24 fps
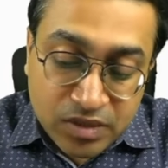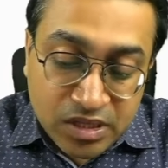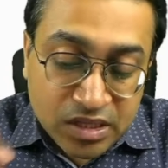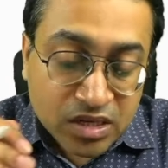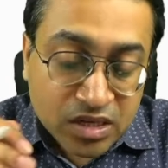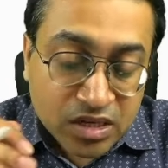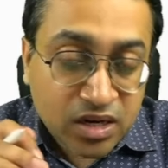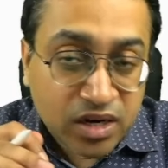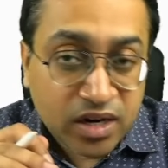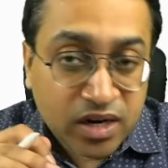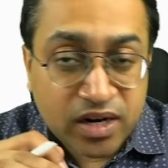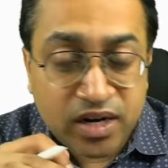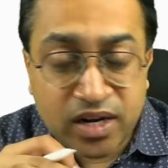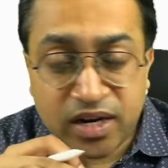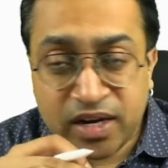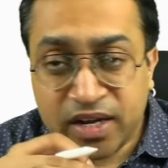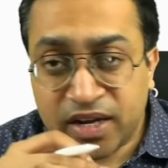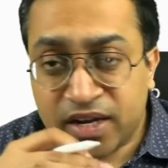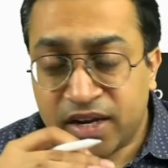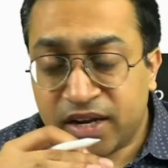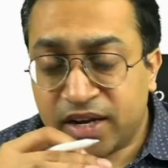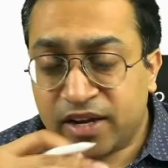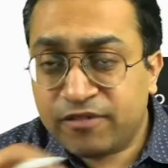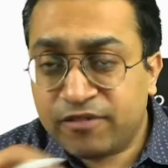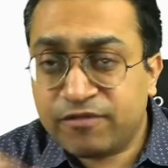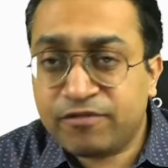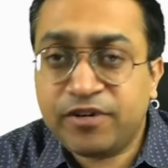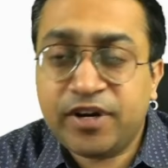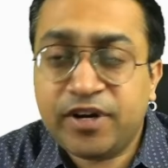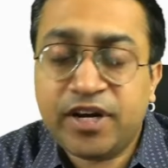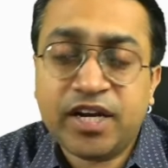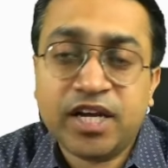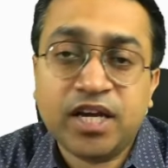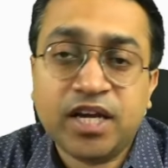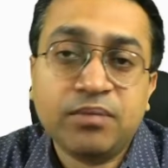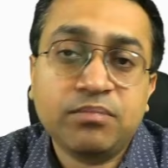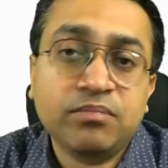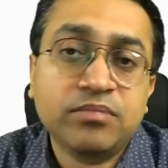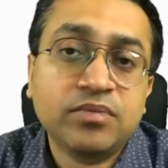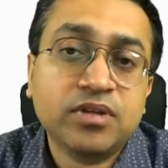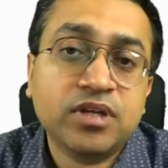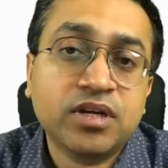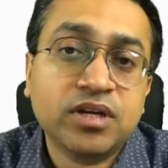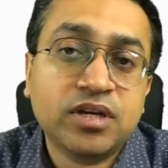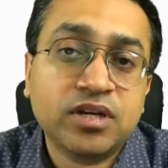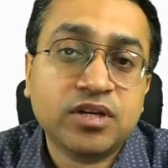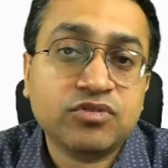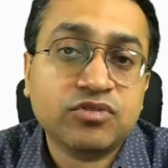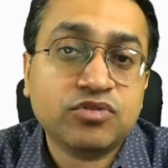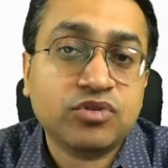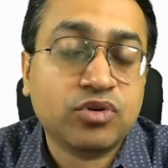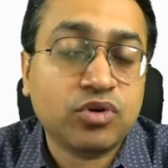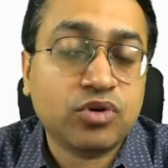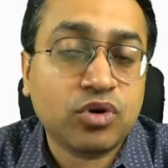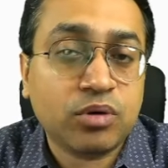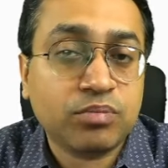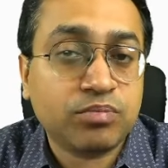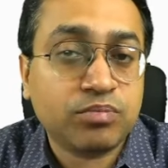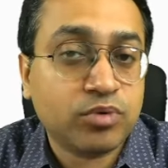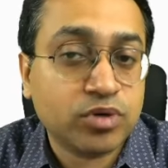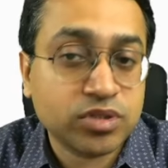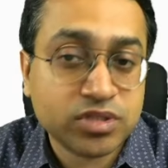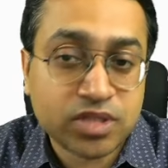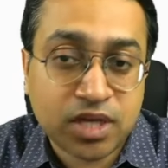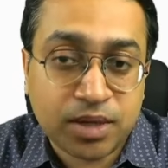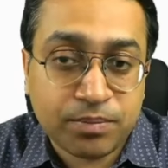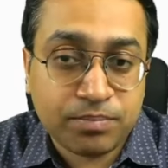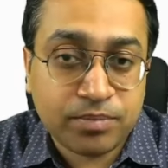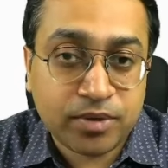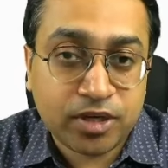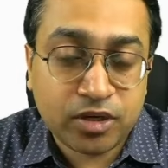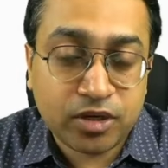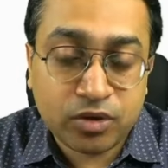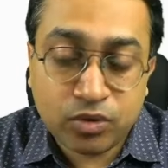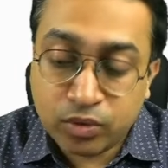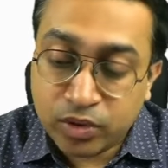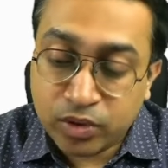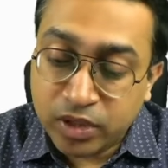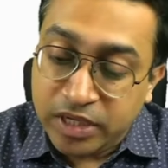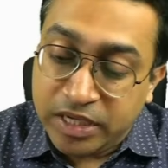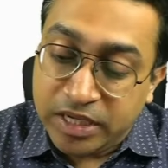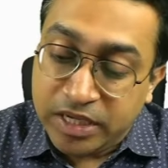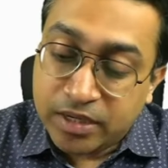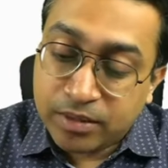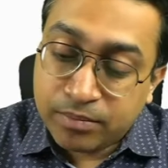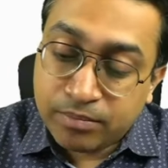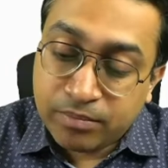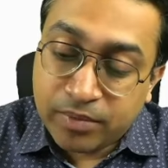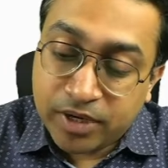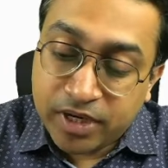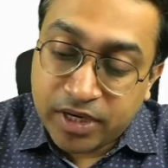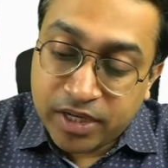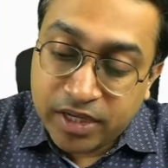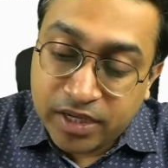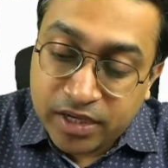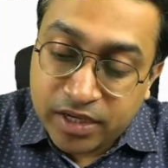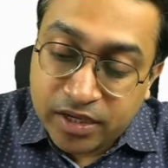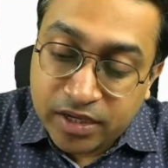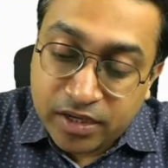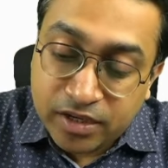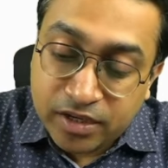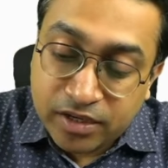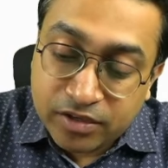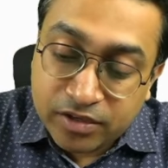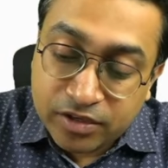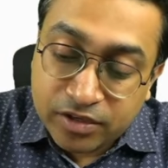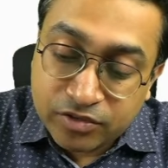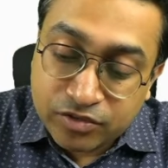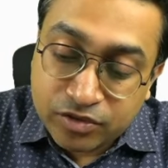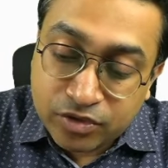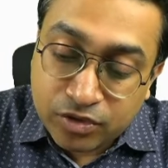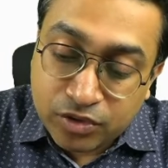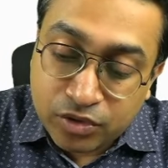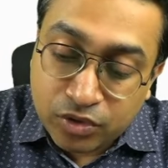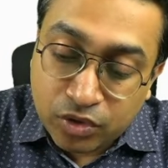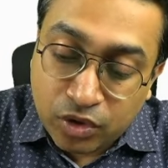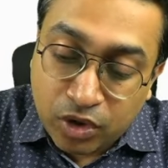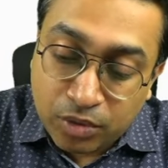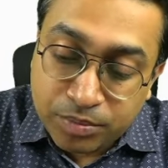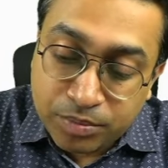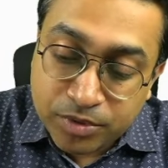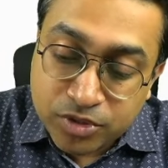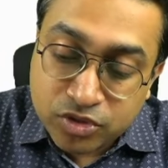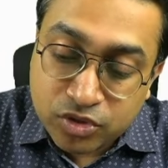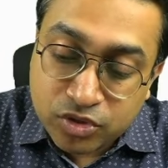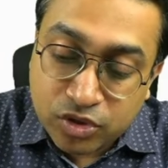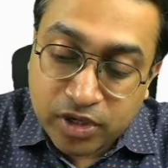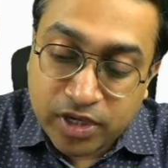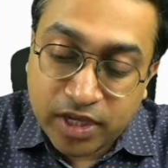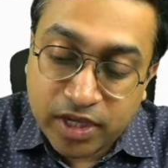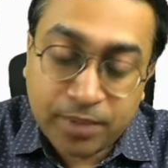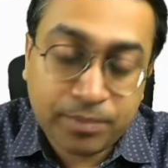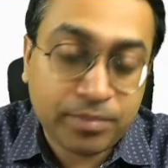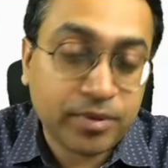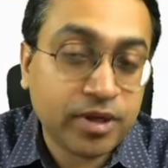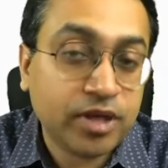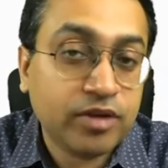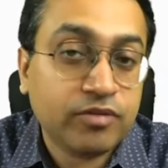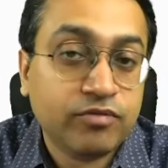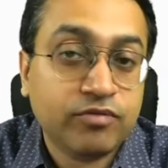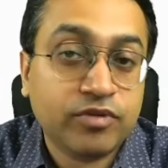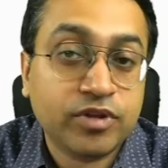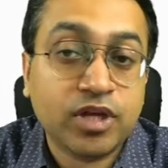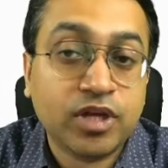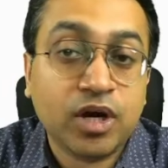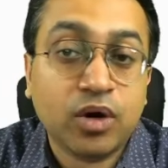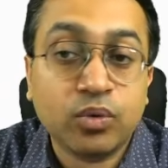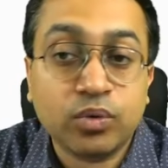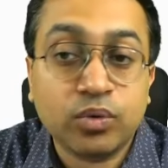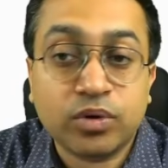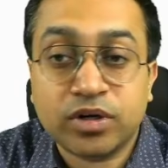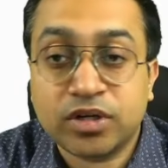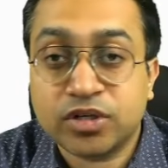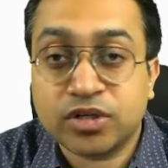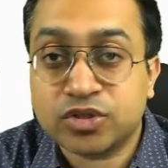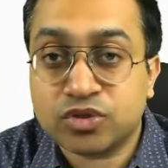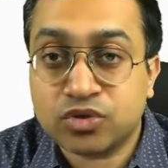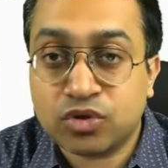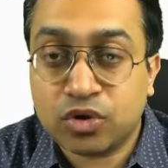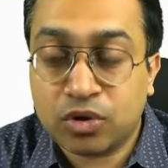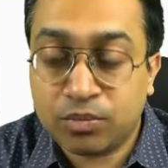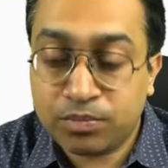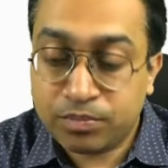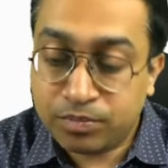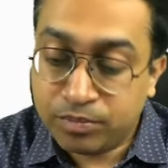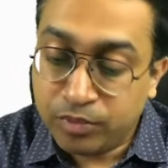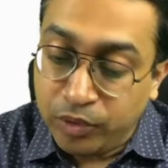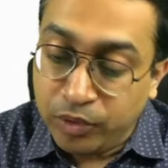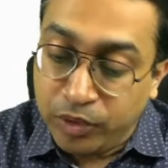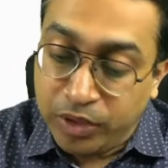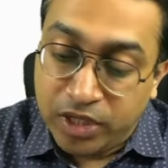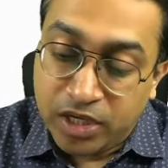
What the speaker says: Earlier every time the wrist drop was happening, okay, but here wrist drop is not happening without wrist drop, okay,